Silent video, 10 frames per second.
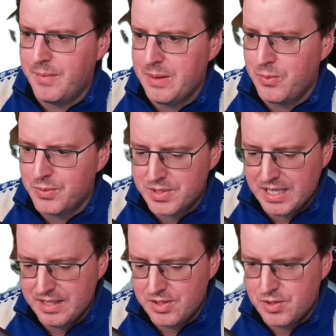Maybe we'll
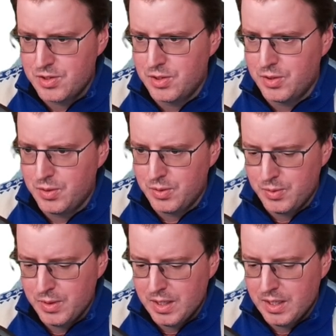set this
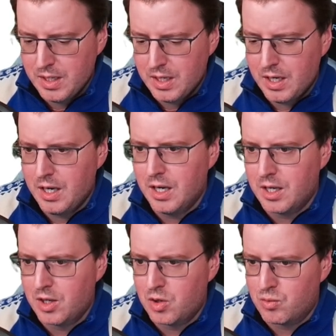to
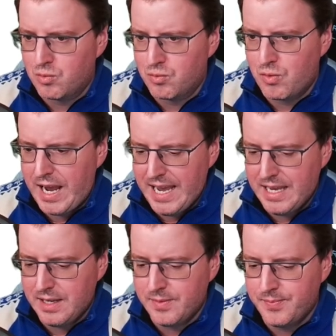gray
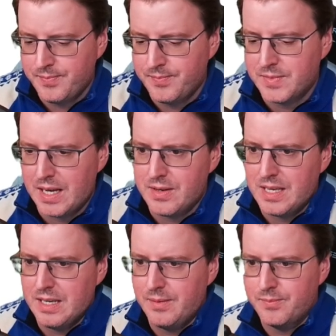down
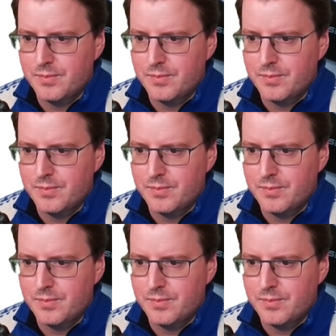here.